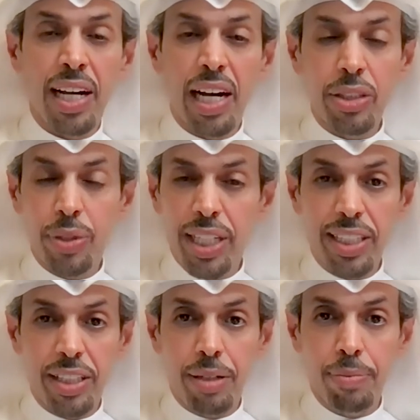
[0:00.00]
and
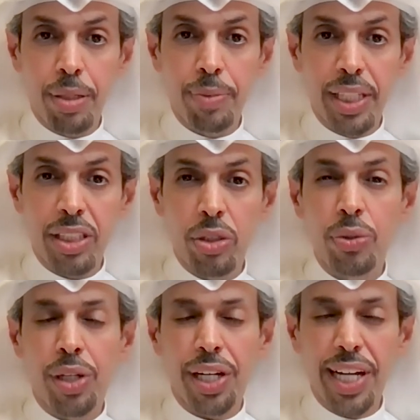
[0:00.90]
United Arab Emirates
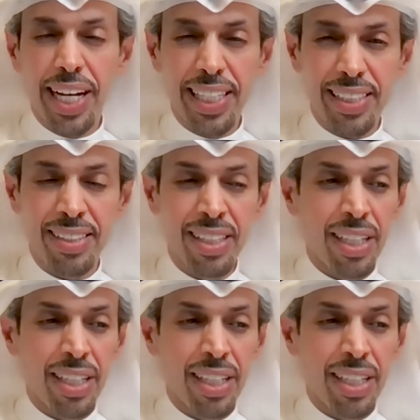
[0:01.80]
to create